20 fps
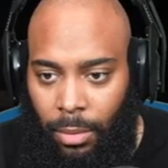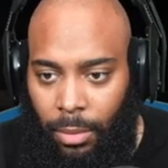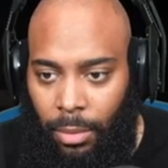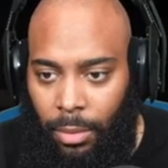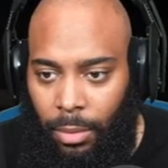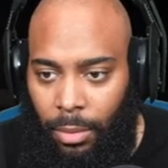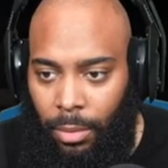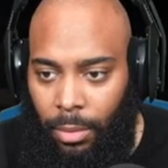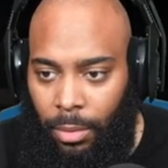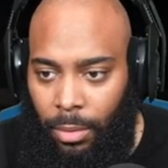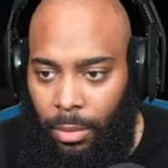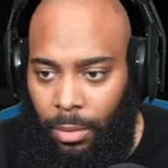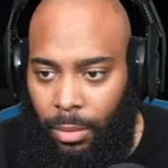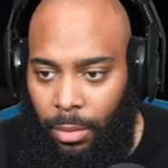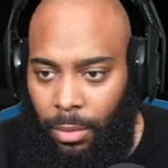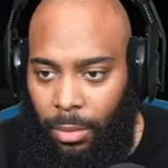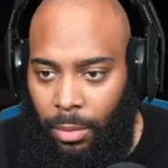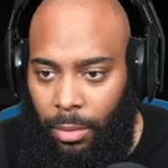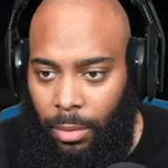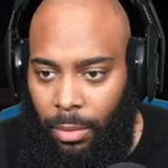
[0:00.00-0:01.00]

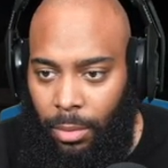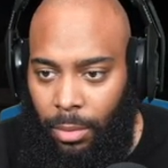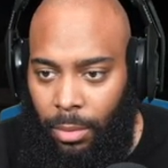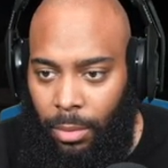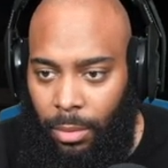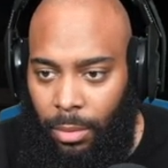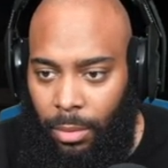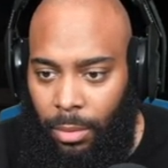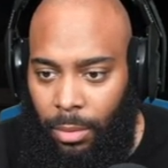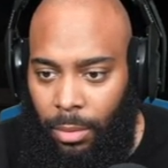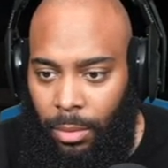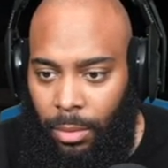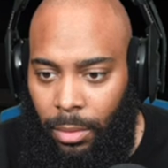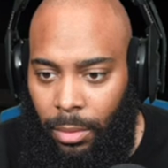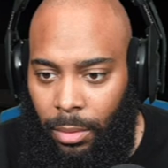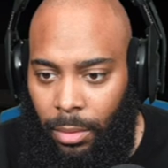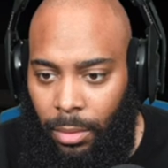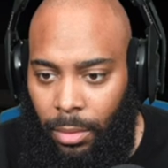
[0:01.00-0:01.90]
[no speech]